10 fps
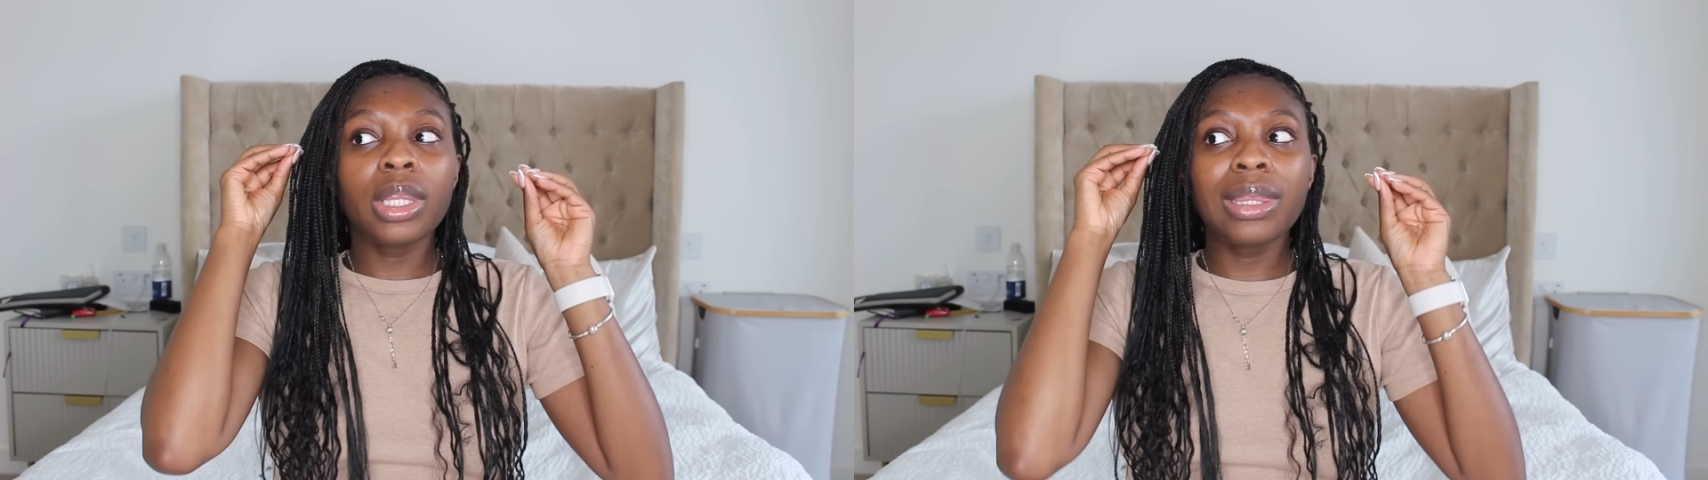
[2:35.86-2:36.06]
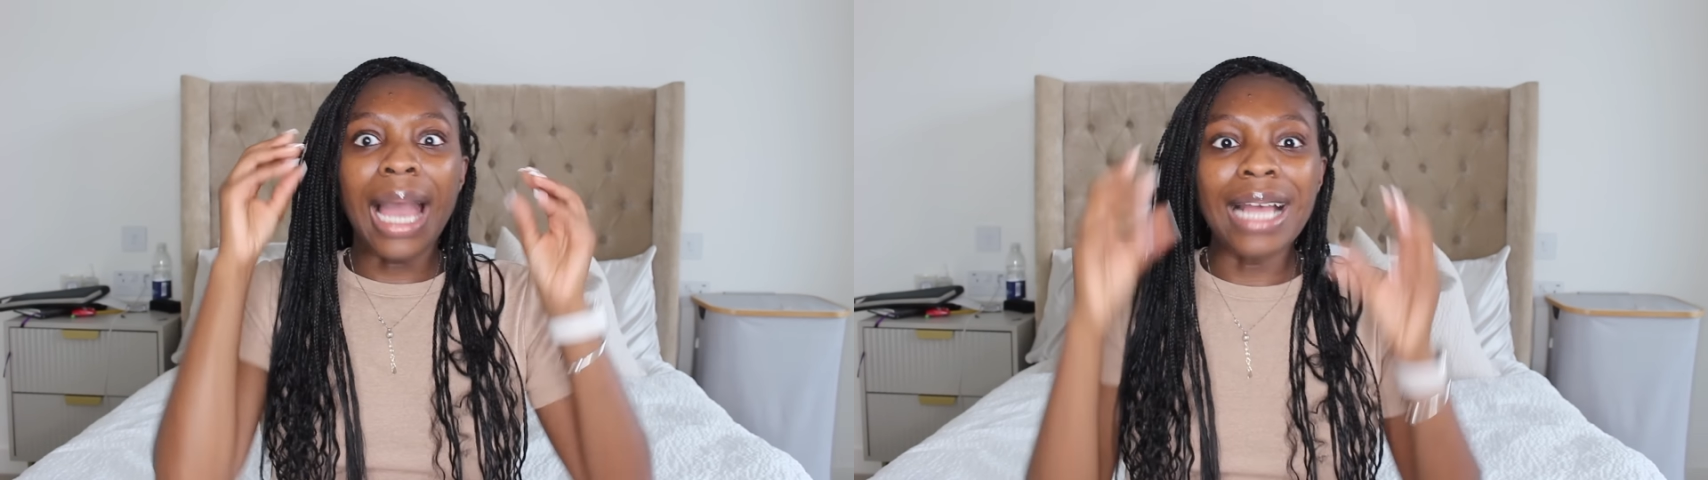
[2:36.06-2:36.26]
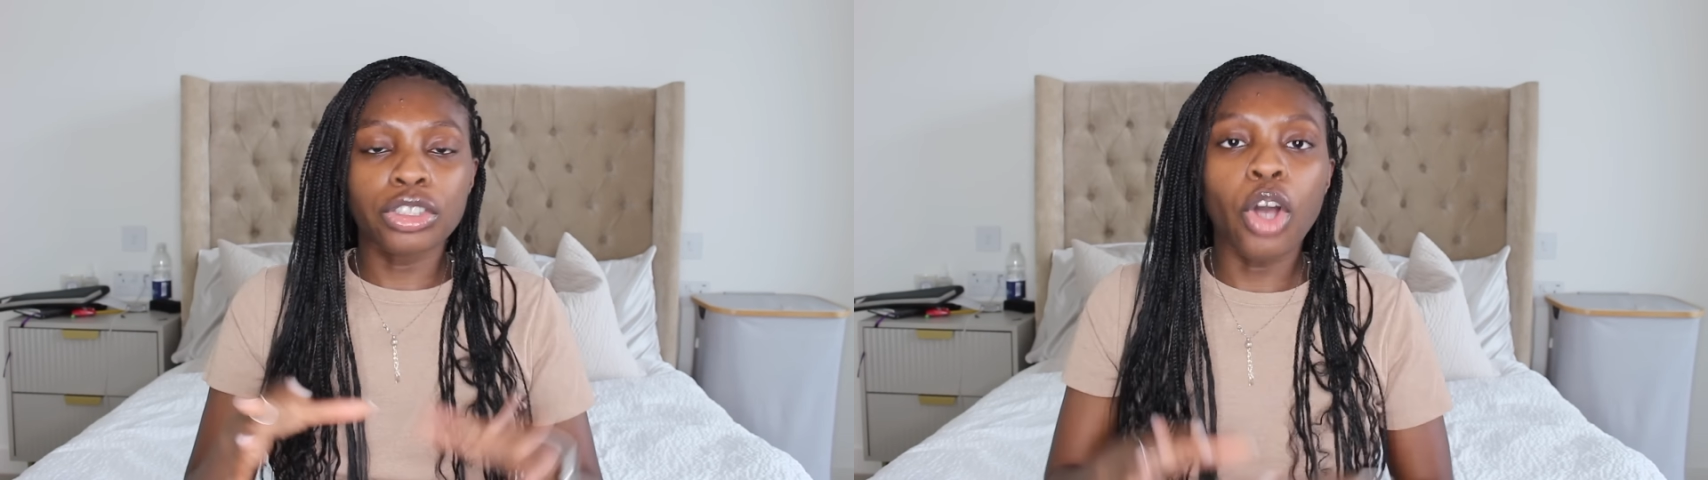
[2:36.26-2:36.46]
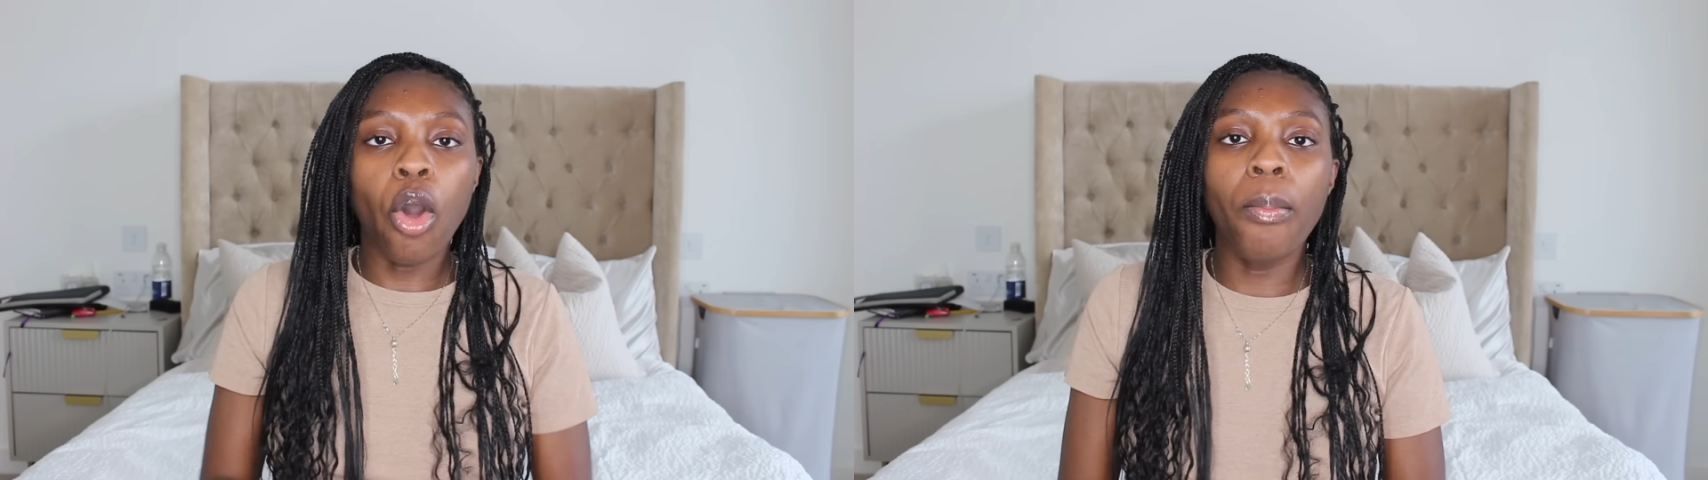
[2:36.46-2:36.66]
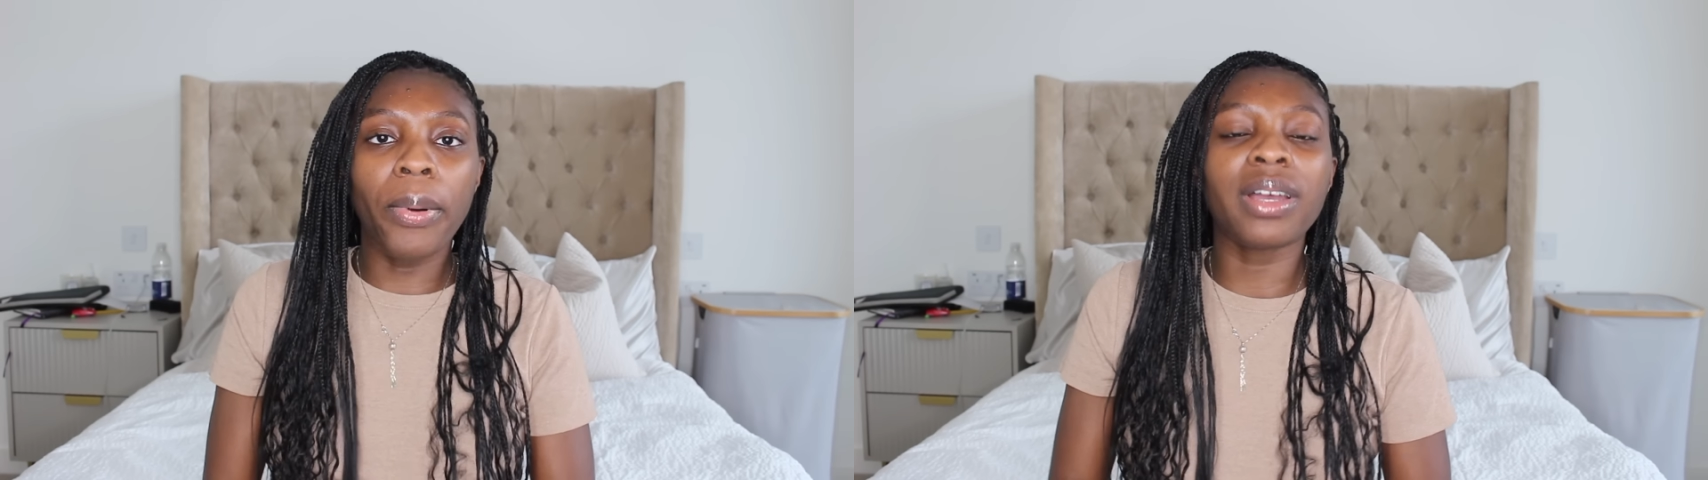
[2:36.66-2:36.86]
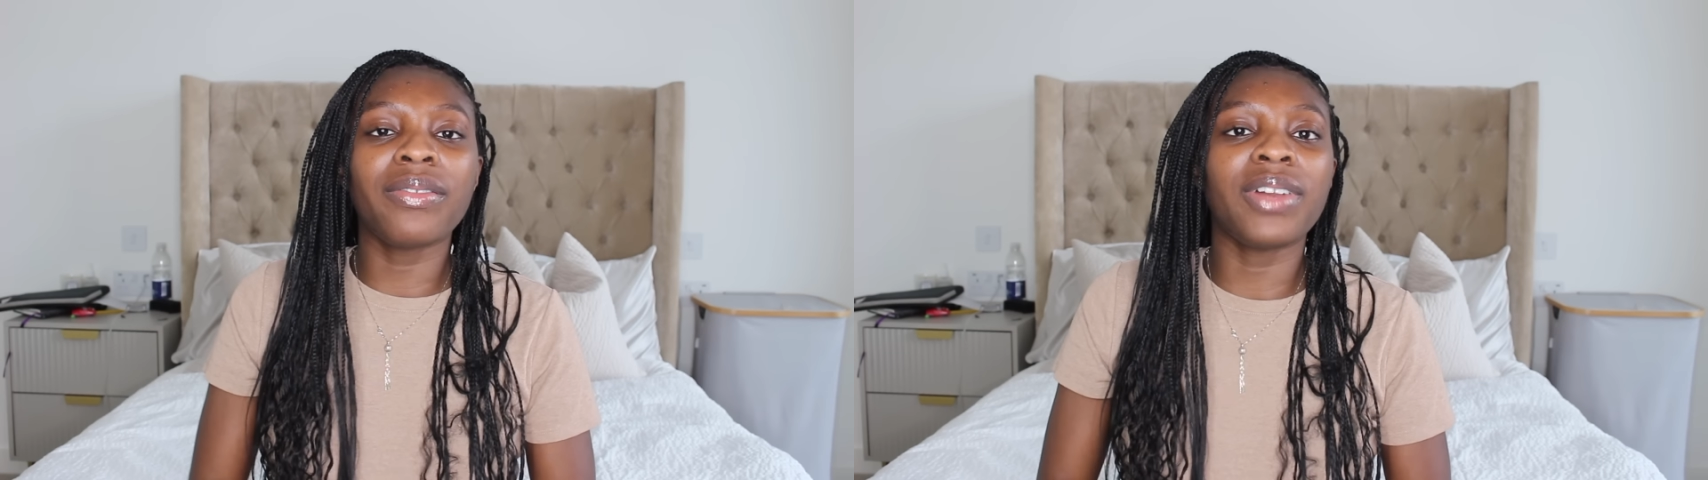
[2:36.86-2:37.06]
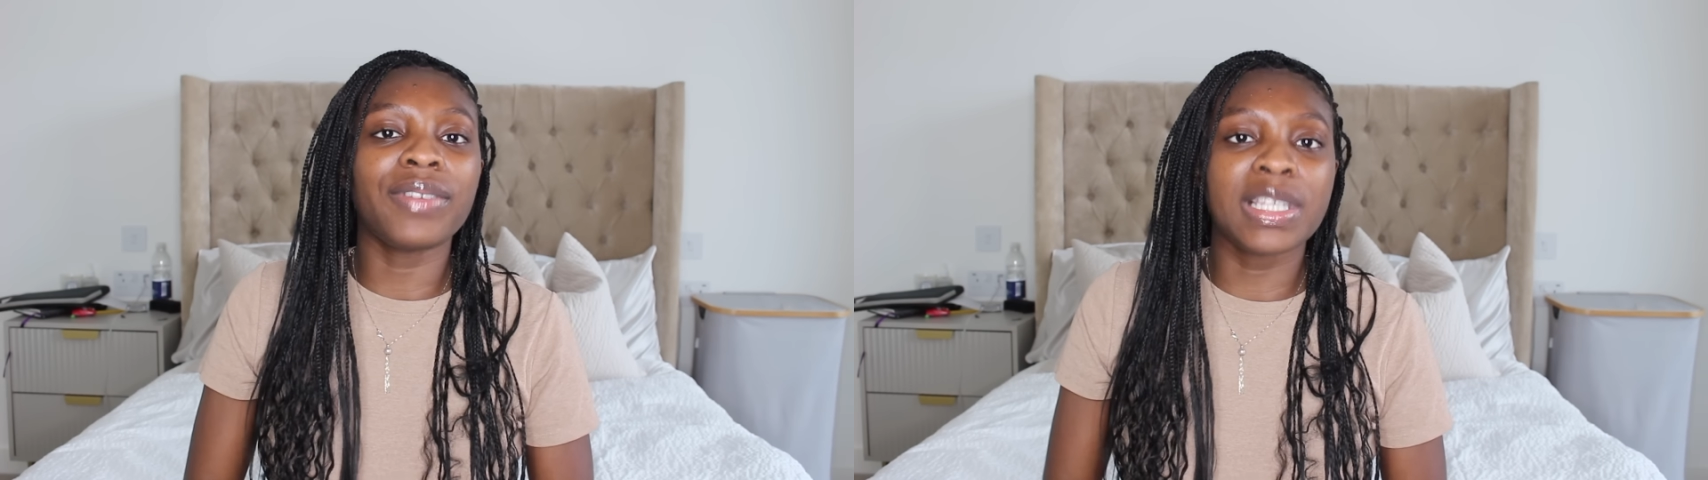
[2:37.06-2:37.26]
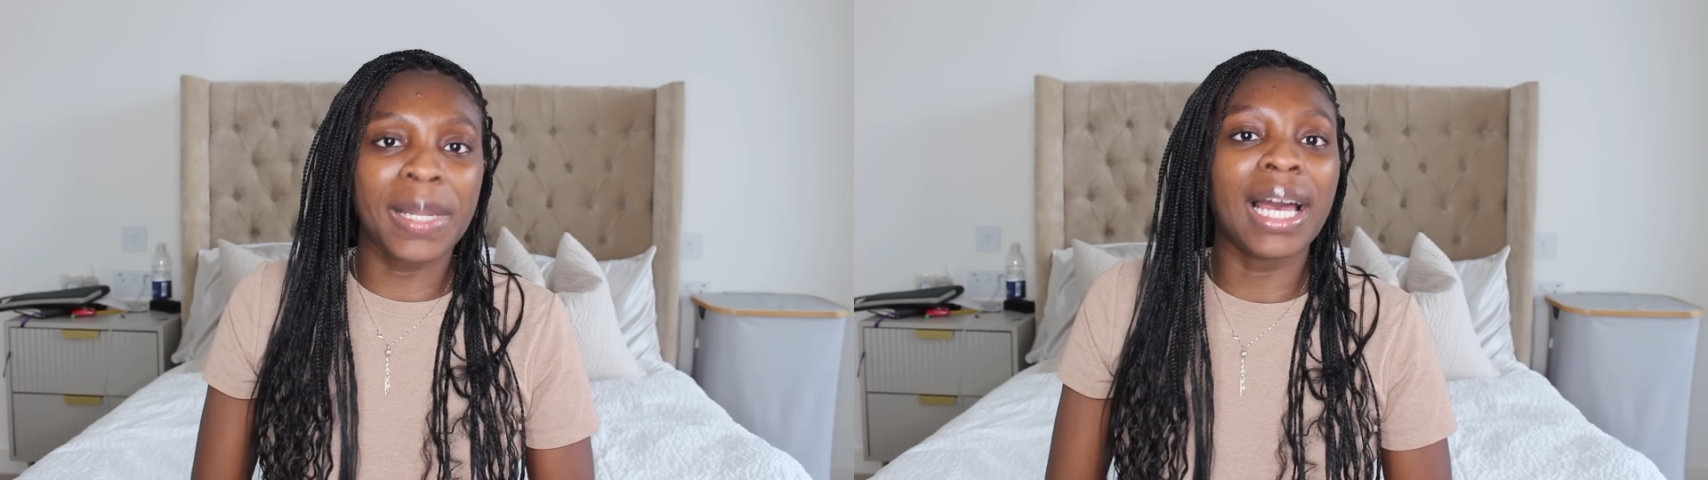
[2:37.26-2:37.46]
that's the whole point of
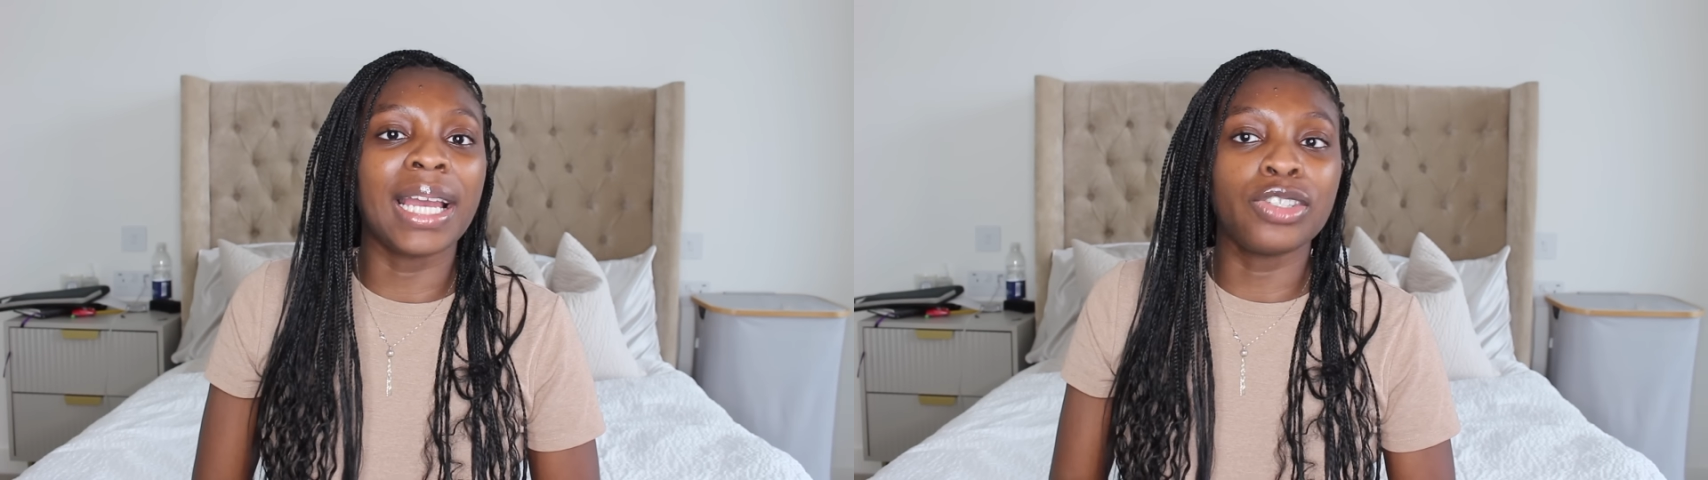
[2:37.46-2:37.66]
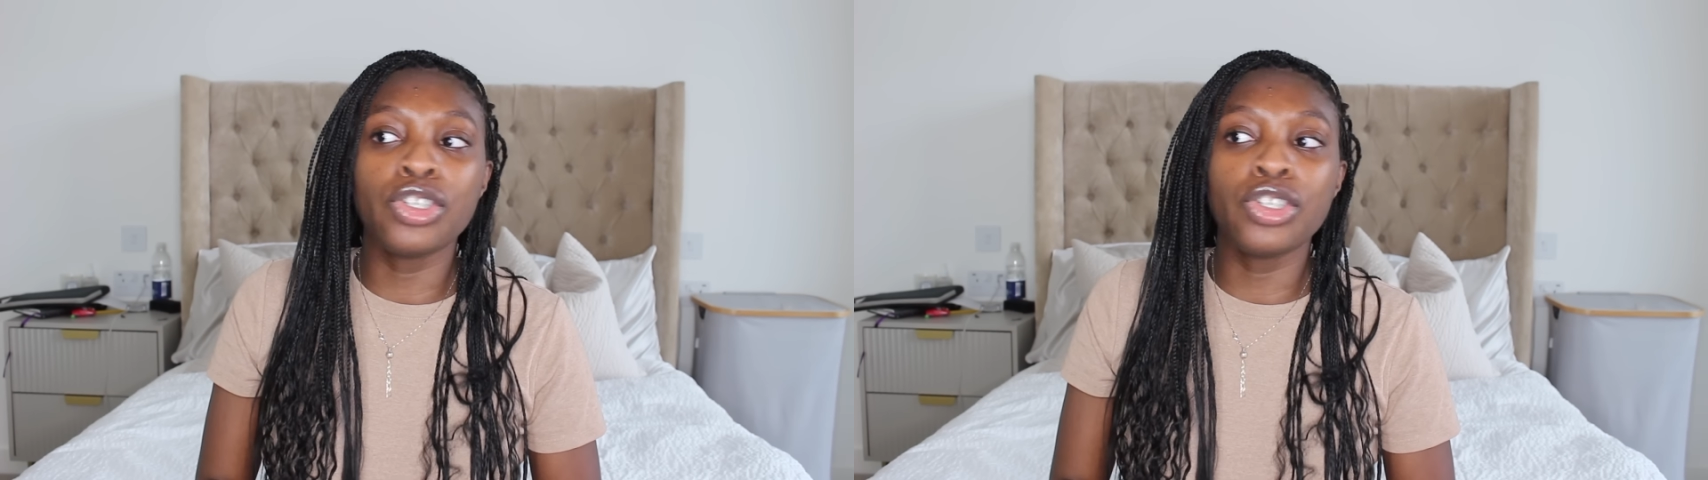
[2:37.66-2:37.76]
Love is Blind.